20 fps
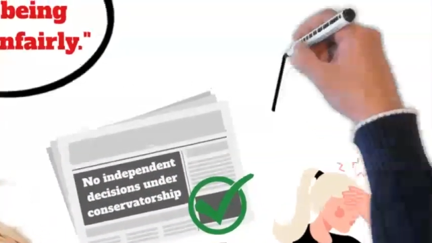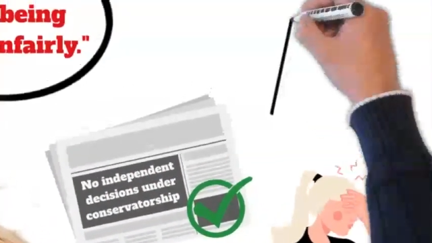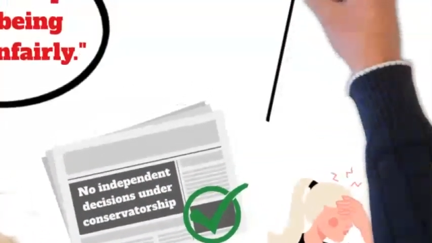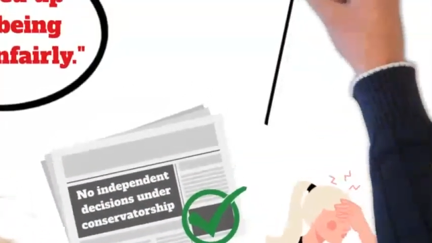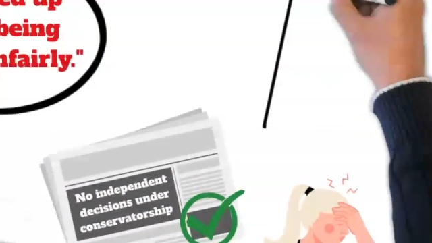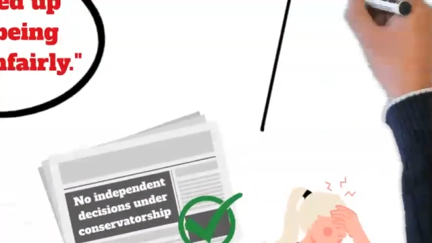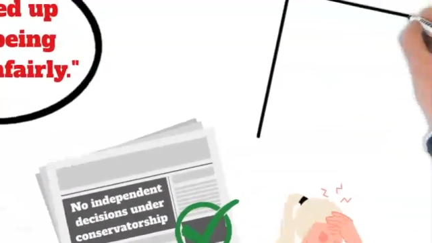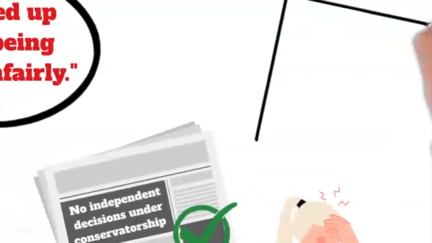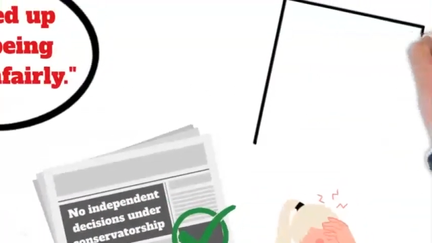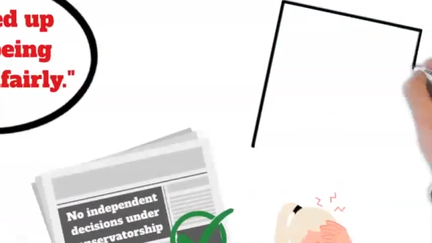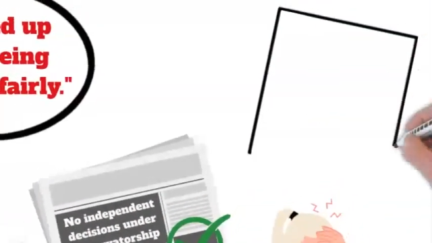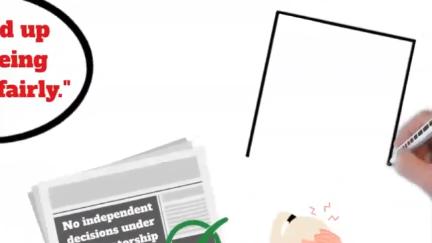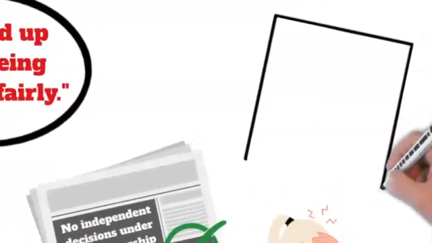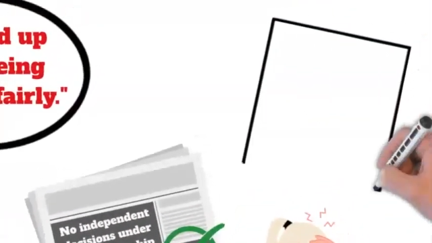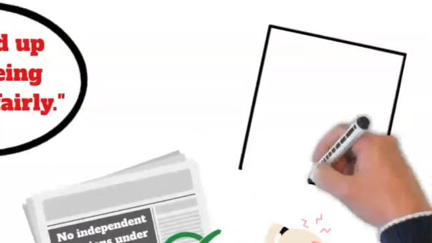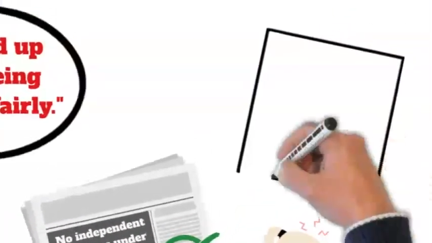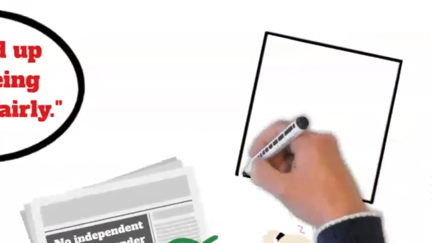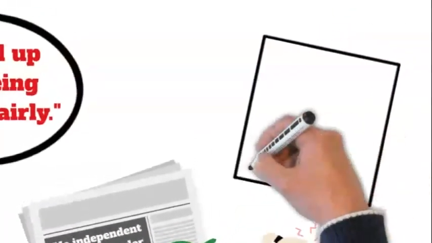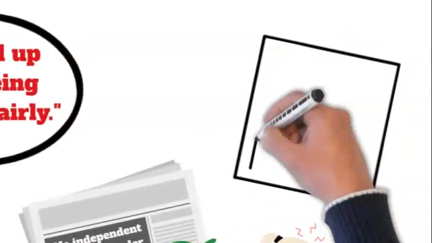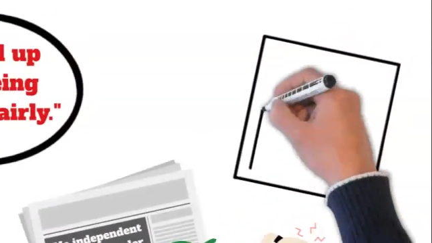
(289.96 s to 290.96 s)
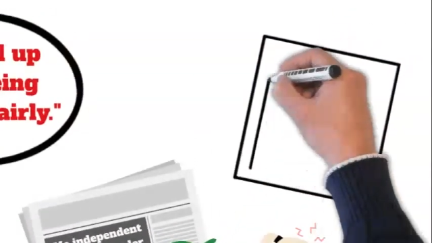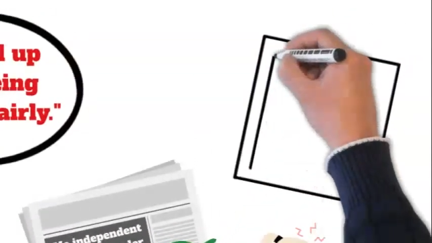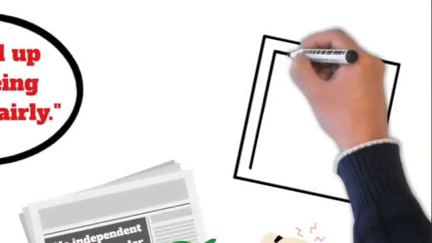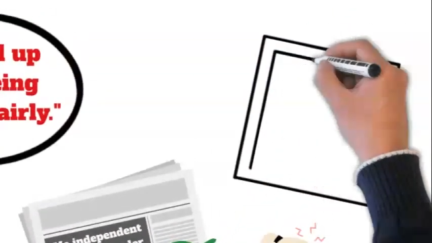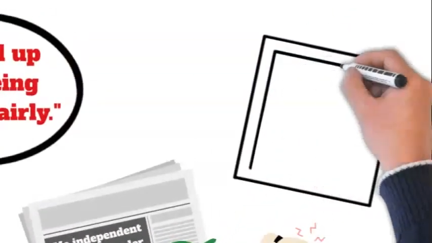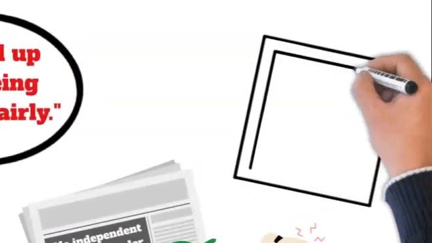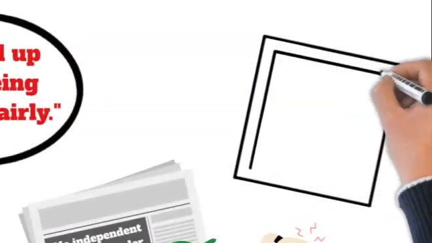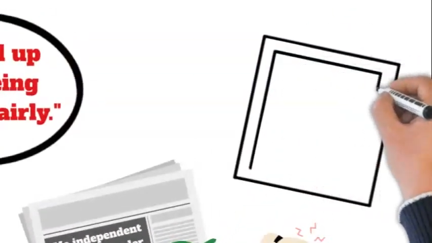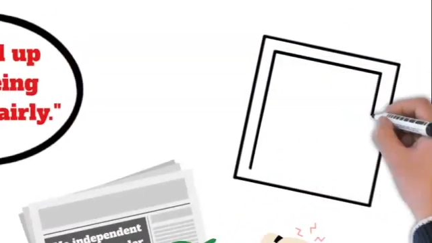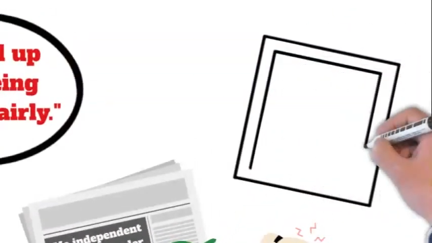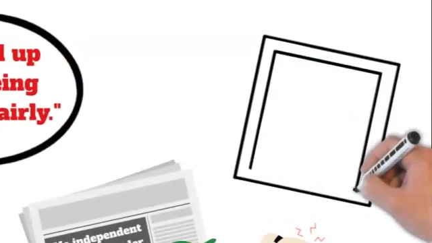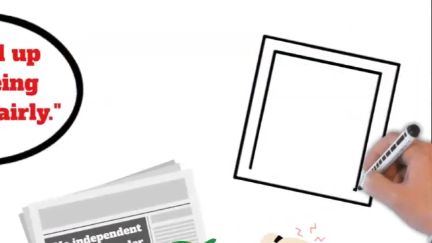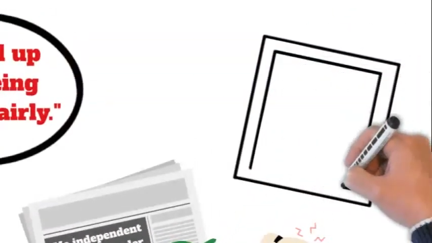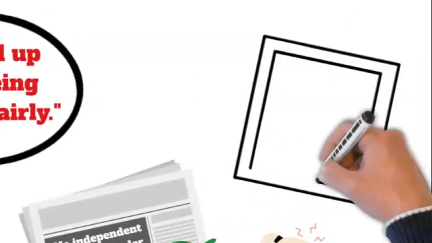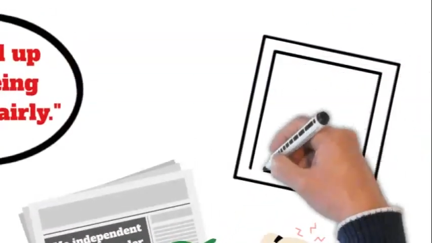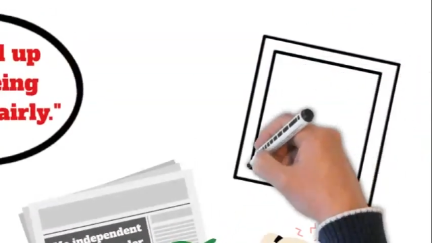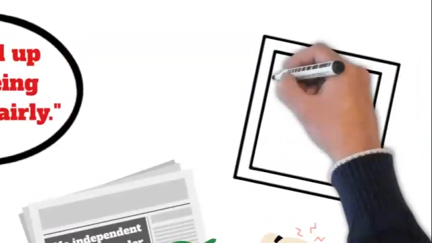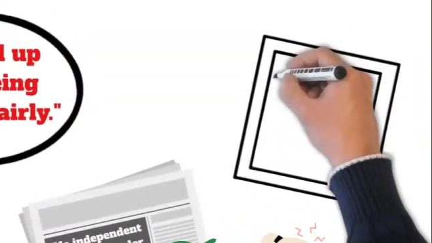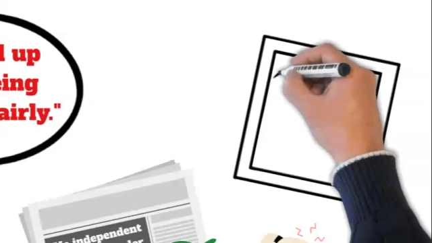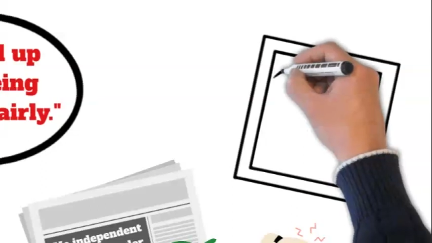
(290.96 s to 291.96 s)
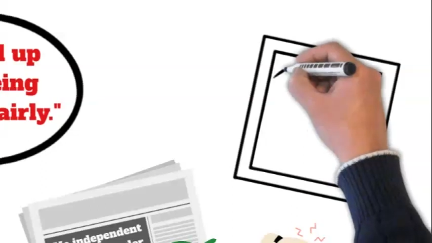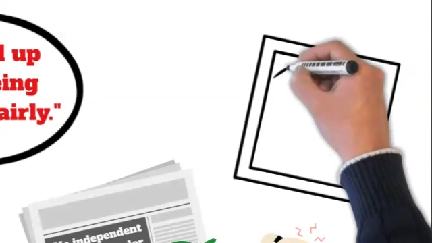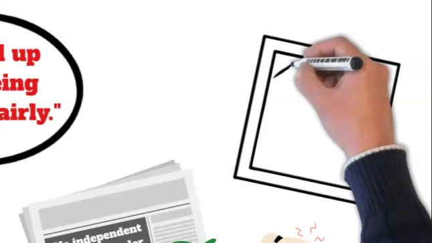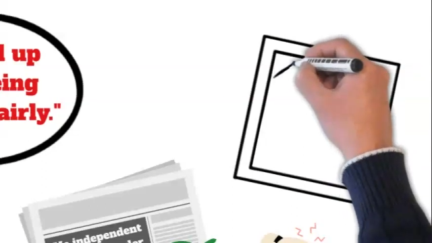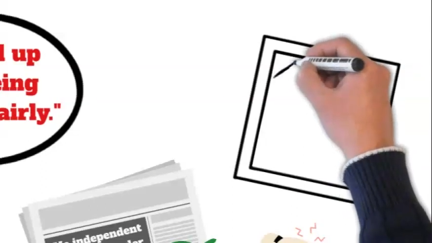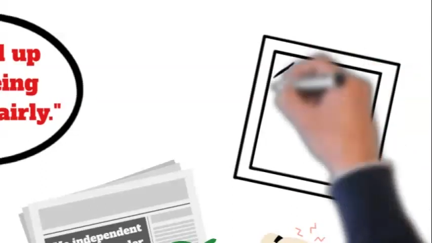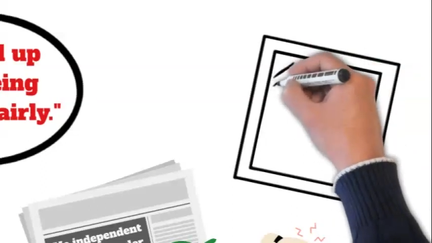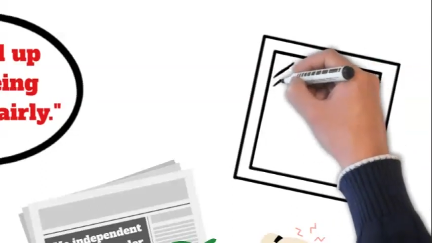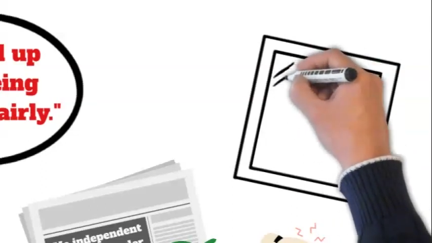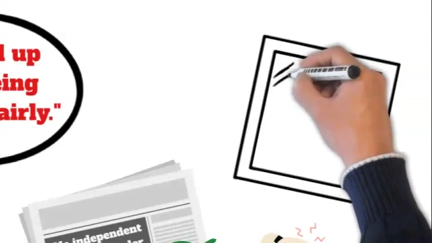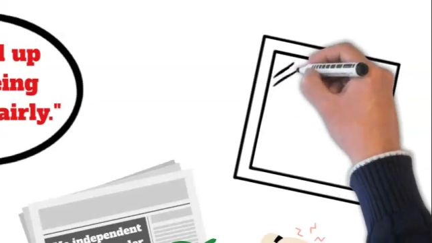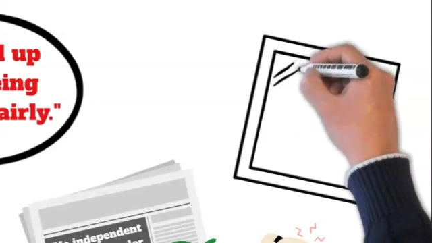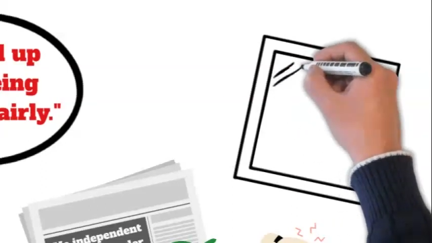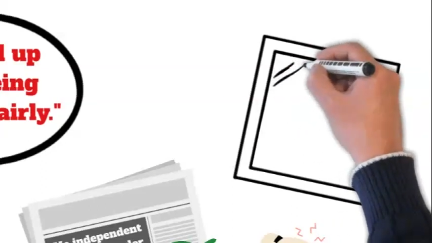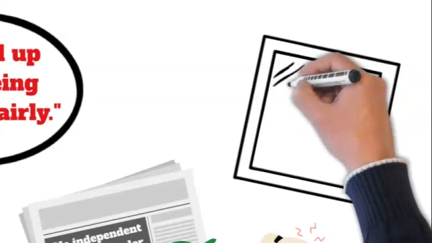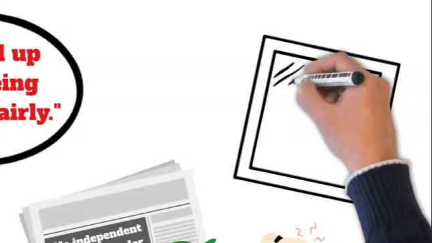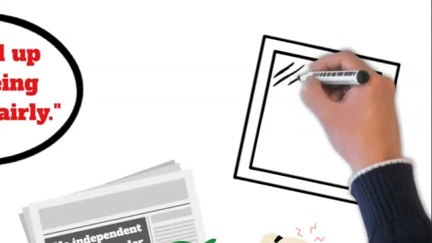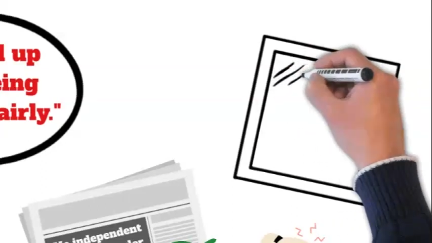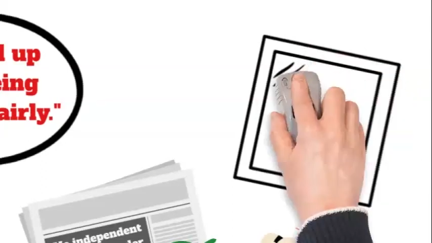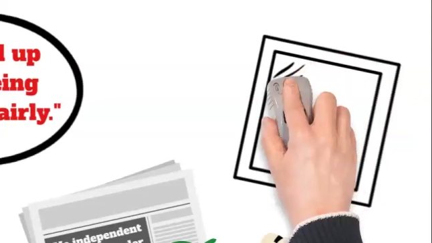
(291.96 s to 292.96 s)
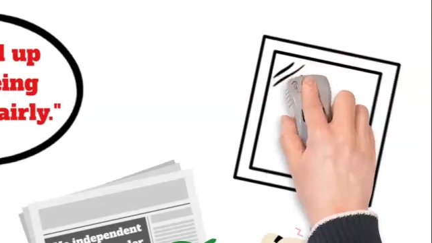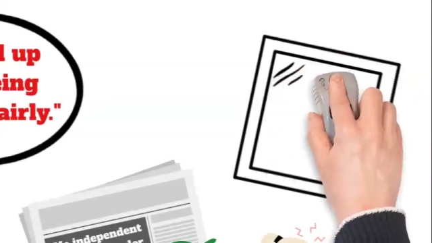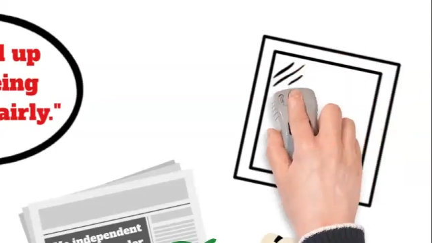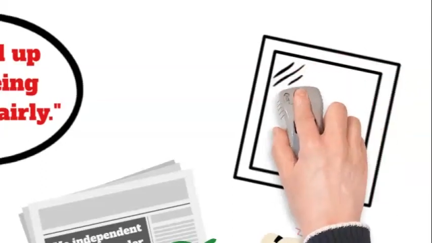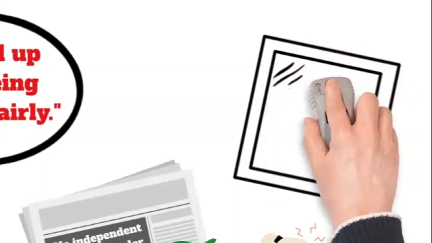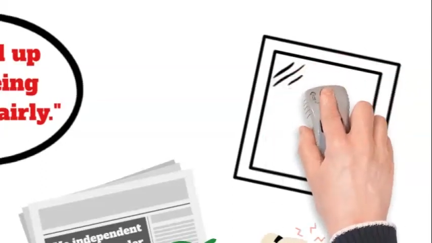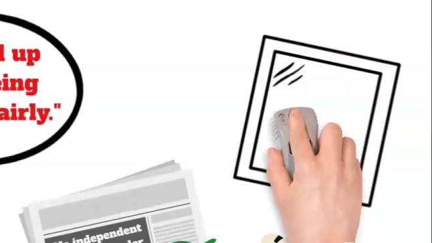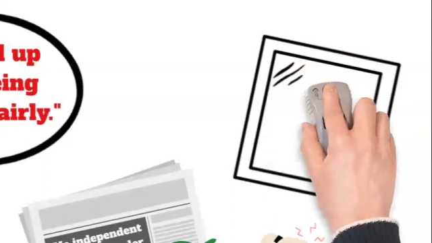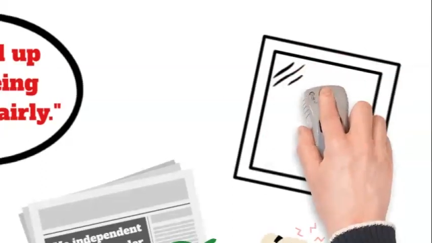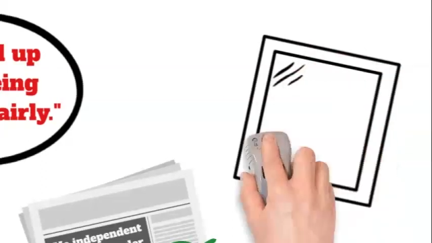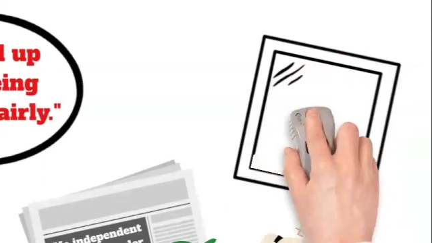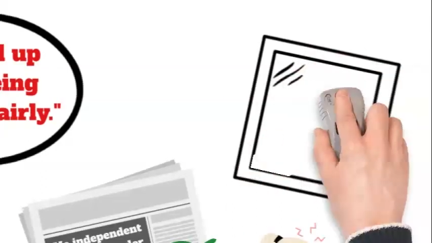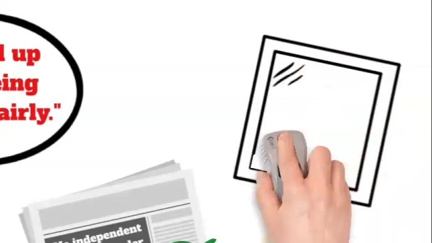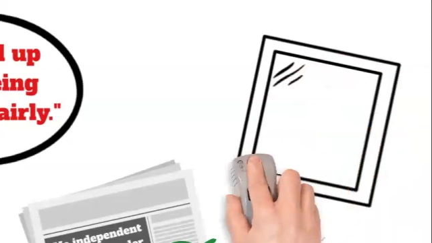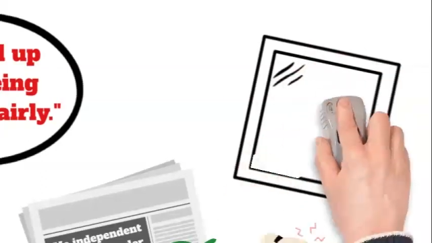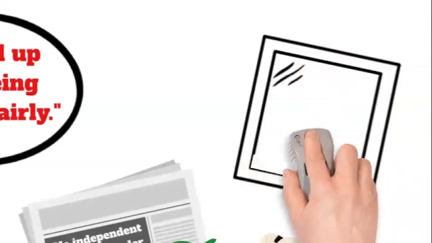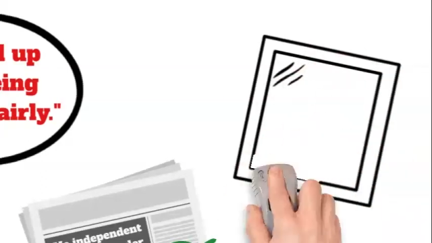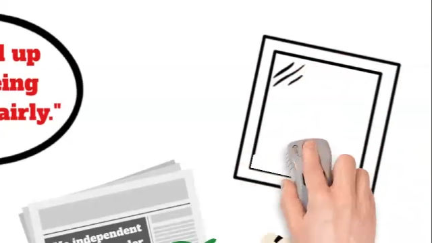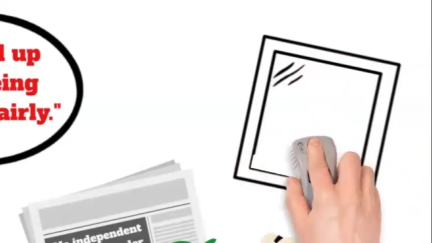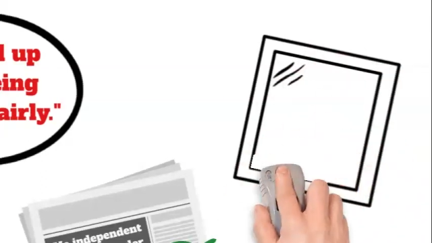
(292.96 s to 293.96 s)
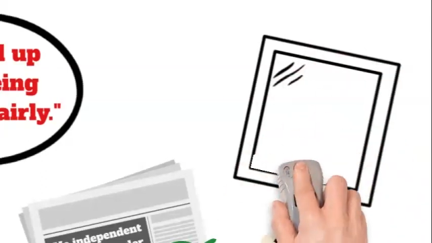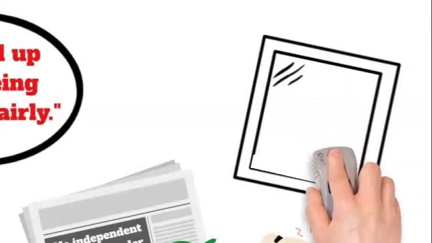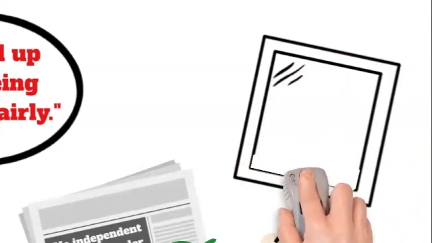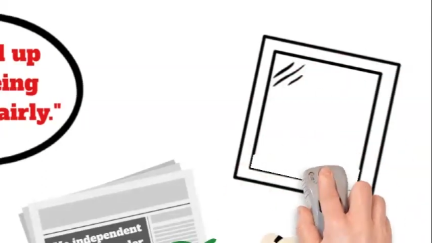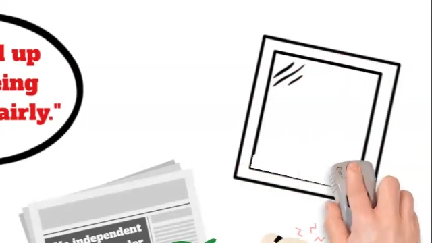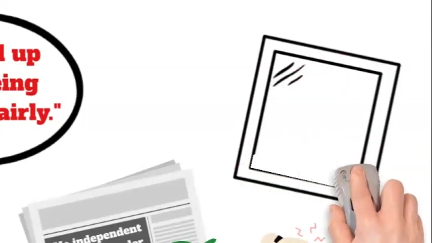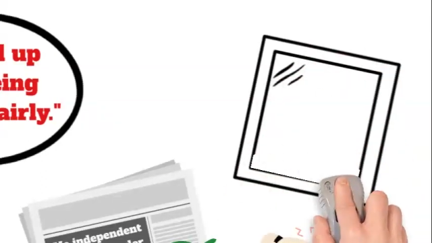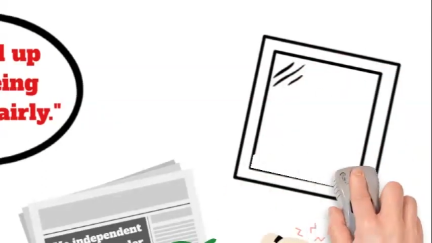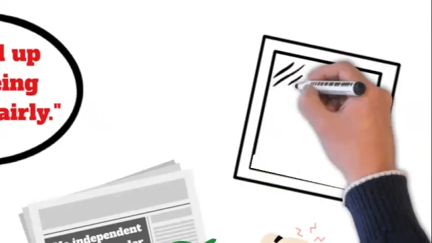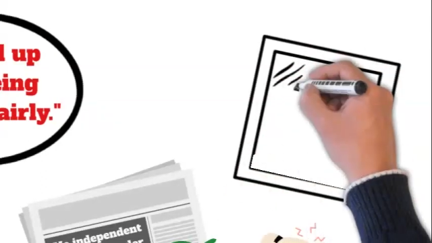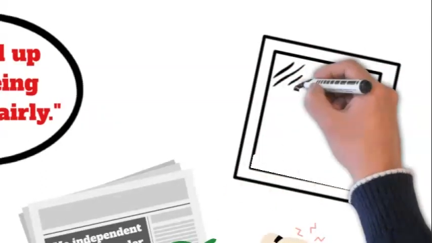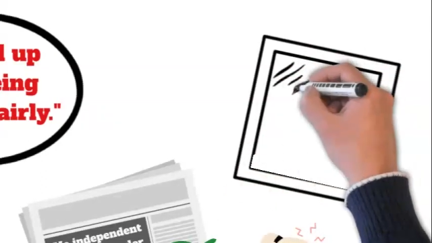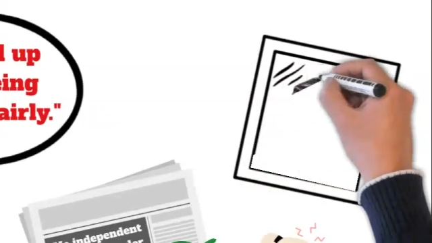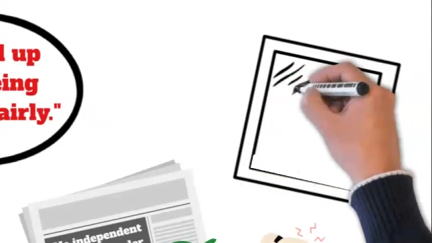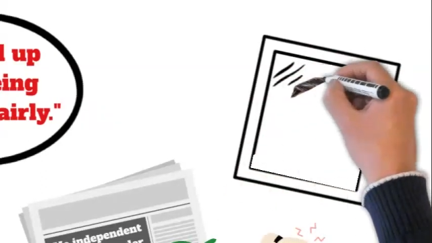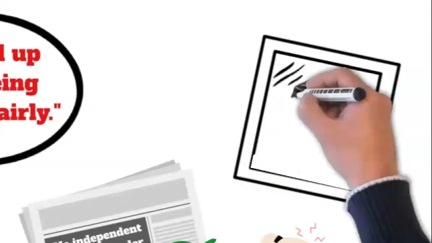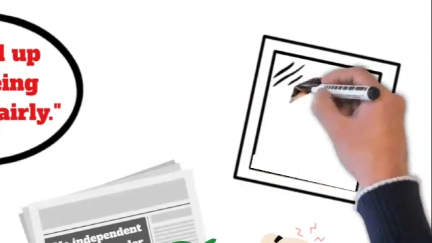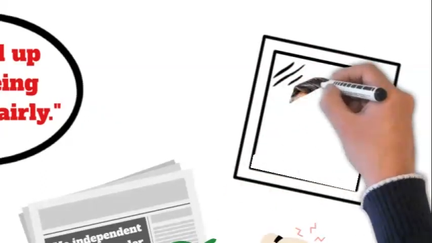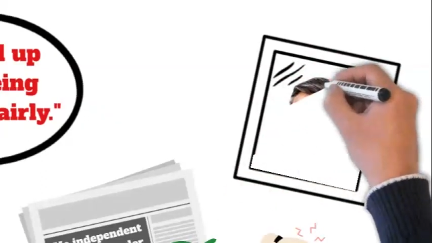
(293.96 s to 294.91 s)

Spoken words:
Nobody's mouth can be seen.